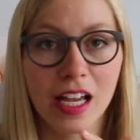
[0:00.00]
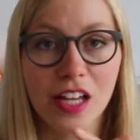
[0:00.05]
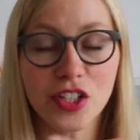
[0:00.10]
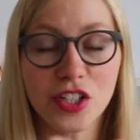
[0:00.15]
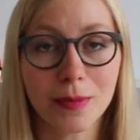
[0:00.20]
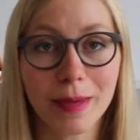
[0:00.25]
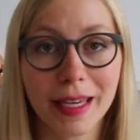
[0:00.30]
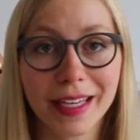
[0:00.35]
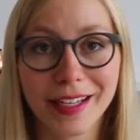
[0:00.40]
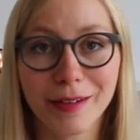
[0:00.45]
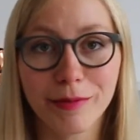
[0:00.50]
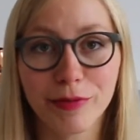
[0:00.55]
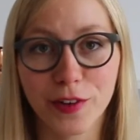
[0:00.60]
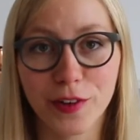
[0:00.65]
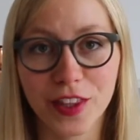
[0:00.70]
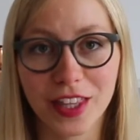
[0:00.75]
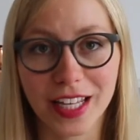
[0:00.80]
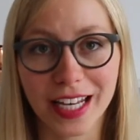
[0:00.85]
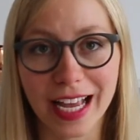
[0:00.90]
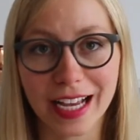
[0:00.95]
To make up
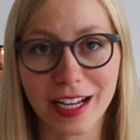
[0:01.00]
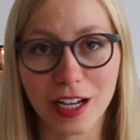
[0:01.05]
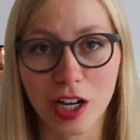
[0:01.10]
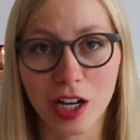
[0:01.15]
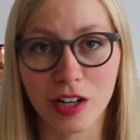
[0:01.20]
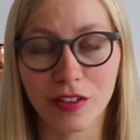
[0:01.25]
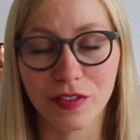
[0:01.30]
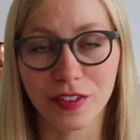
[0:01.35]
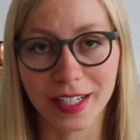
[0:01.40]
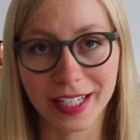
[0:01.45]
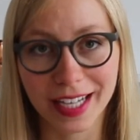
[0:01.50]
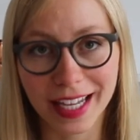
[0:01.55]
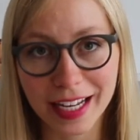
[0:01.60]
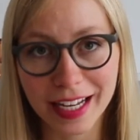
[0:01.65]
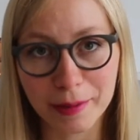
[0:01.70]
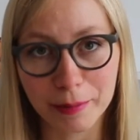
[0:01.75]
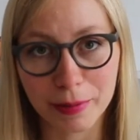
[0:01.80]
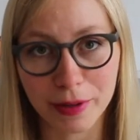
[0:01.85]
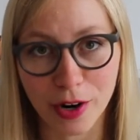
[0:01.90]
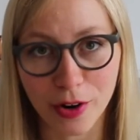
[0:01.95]
for the lack of
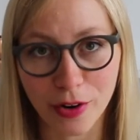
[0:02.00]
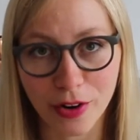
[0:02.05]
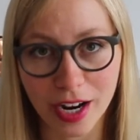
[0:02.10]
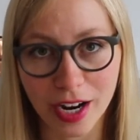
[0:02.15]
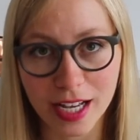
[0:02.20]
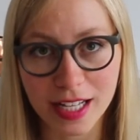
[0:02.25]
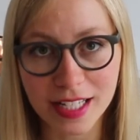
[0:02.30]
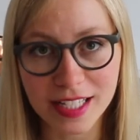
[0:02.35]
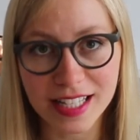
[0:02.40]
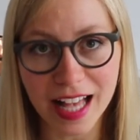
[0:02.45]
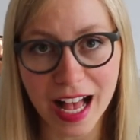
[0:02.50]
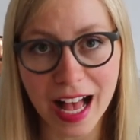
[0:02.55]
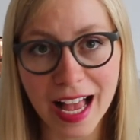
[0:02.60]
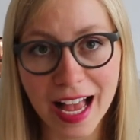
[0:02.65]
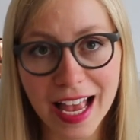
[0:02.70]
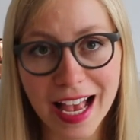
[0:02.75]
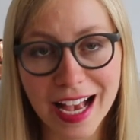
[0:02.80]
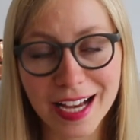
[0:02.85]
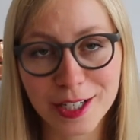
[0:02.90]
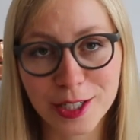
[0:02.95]
knitting progress,
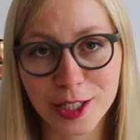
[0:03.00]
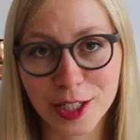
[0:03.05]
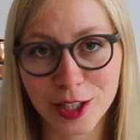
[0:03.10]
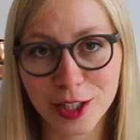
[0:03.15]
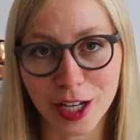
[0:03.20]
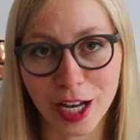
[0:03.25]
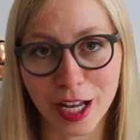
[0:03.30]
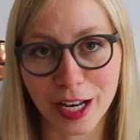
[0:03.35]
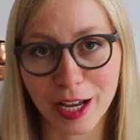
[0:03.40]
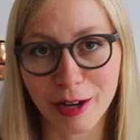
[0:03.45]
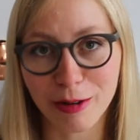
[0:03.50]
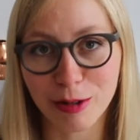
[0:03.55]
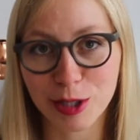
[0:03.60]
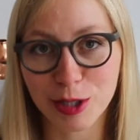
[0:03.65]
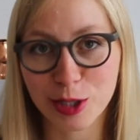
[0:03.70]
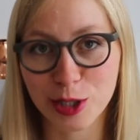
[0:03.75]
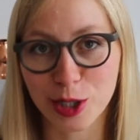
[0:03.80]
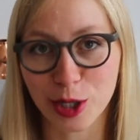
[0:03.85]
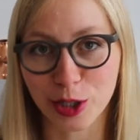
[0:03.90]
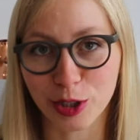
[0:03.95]
I actually thought I
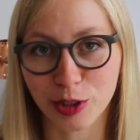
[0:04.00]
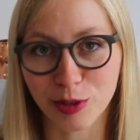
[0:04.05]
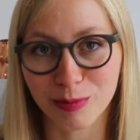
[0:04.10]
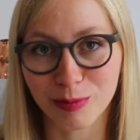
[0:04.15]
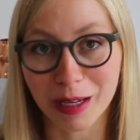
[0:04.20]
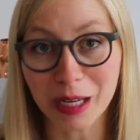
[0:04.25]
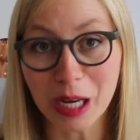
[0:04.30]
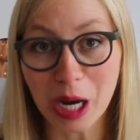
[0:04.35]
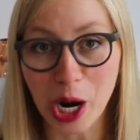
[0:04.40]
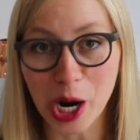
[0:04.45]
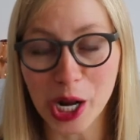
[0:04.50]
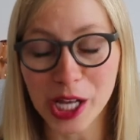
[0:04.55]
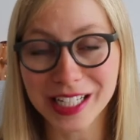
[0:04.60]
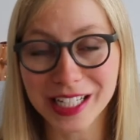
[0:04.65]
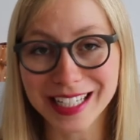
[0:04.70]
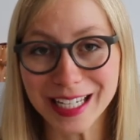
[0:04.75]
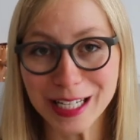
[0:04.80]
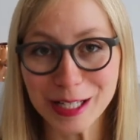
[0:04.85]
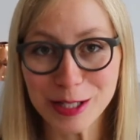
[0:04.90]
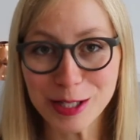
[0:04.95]
would show you my
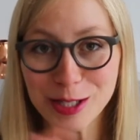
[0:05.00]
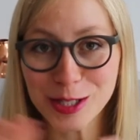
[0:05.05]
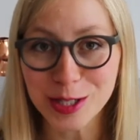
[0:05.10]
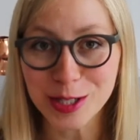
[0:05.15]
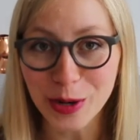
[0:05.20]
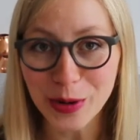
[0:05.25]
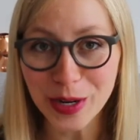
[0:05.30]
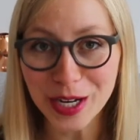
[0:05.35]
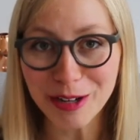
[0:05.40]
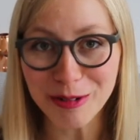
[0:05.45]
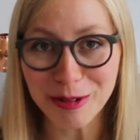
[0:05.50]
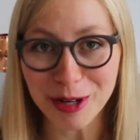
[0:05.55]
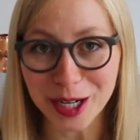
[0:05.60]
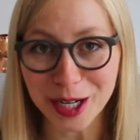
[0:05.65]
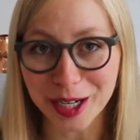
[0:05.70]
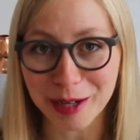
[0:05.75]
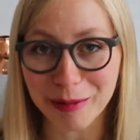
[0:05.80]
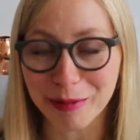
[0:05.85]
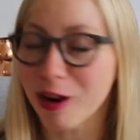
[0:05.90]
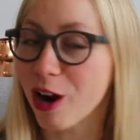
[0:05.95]
current sewing
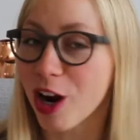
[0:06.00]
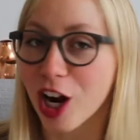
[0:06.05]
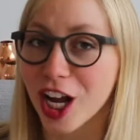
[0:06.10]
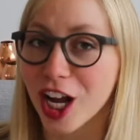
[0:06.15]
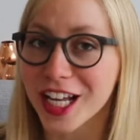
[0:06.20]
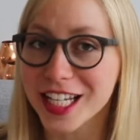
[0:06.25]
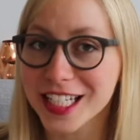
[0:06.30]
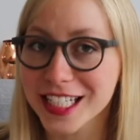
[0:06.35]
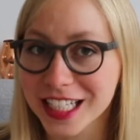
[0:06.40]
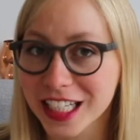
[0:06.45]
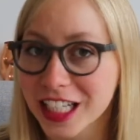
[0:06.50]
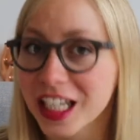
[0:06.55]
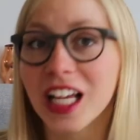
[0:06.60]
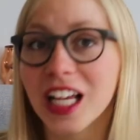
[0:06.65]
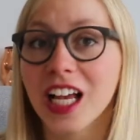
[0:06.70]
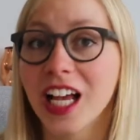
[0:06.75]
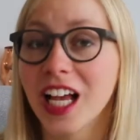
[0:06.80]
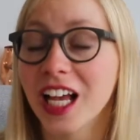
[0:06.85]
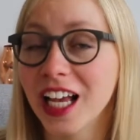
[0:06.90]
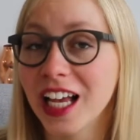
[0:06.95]
work in progress.
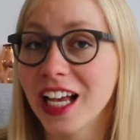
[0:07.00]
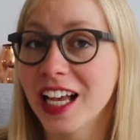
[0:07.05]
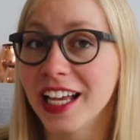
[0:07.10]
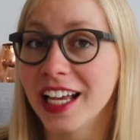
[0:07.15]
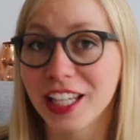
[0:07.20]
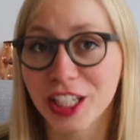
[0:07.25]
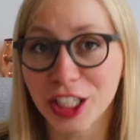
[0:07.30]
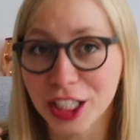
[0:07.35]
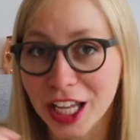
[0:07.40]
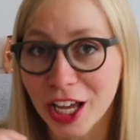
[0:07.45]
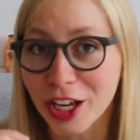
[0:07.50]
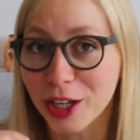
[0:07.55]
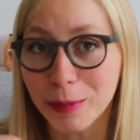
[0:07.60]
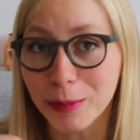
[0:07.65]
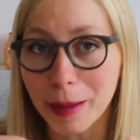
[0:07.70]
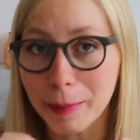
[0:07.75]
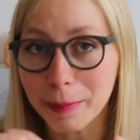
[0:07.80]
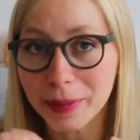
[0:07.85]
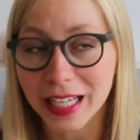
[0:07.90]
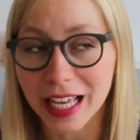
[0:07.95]
Now you
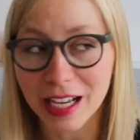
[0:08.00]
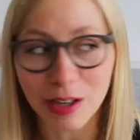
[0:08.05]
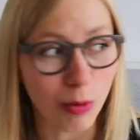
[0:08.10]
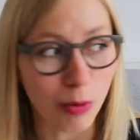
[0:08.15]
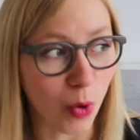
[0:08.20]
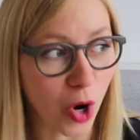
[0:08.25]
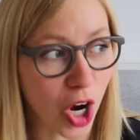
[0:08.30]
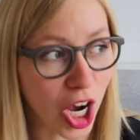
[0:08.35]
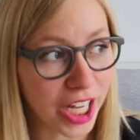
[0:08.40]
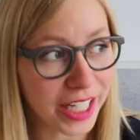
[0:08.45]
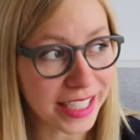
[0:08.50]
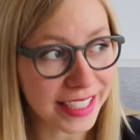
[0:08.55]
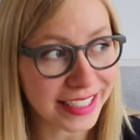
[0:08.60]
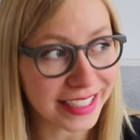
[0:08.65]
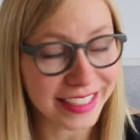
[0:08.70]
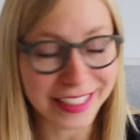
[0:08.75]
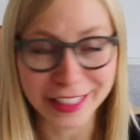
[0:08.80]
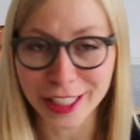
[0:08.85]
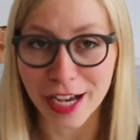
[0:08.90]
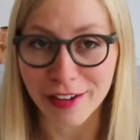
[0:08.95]
might be like, what?
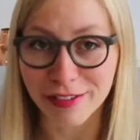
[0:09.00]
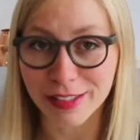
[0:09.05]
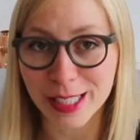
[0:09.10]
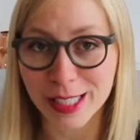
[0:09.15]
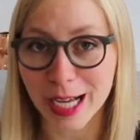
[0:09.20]
you haven't